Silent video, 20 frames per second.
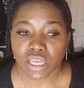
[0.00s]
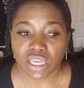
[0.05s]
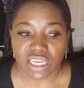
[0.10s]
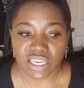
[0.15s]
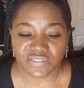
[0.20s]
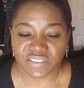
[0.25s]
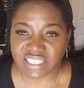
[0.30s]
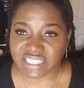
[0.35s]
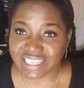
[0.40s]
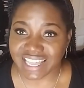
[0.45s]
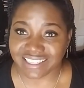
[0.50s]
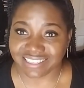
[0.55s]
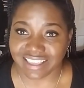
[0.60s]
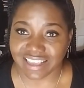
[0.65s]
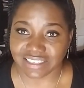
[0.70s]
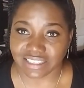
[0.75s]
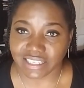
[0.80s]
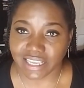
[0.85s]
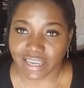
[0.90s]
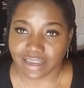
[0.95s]
if it's not
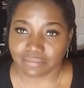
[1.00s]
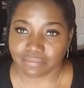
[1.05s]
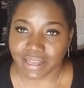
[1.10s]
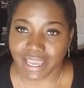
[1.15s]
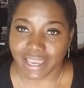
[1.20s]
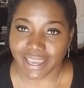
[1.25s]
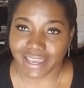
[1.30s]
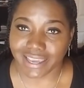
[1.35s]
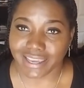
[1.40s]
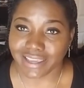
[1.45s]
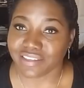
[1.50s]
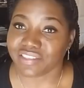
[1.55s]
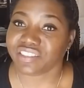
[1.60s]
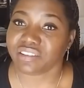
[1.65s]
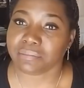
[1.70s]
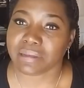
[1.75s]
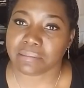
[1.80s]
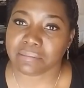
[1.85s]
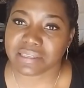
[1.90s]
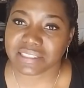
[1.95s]
that same day, there
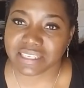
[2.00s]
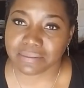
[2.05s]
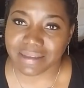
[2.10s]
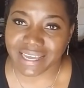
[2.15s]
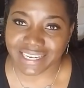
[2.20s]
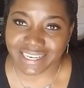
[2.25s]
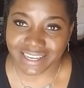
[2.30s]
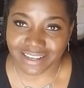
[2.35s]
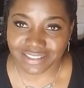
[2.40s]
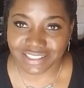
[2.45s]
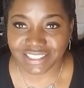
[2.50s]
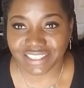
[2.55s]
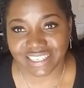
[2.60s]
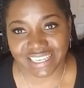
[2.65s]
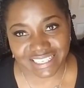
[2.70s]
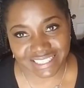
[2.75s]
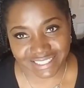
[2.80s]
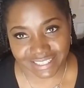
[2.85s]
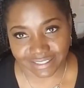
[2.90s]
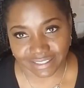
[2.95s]
may be somebody else there
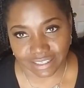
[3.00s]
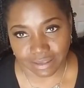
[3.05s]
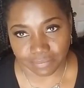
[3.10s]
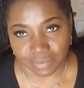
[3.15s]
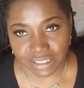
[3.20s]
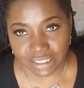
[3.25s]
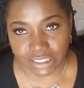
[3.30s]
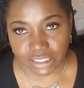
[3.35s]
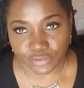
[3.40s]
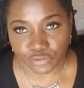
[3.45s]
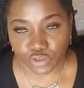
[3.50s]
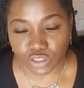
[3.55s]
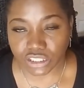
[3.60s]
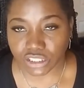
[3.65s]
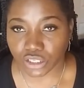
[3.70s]
that says something different.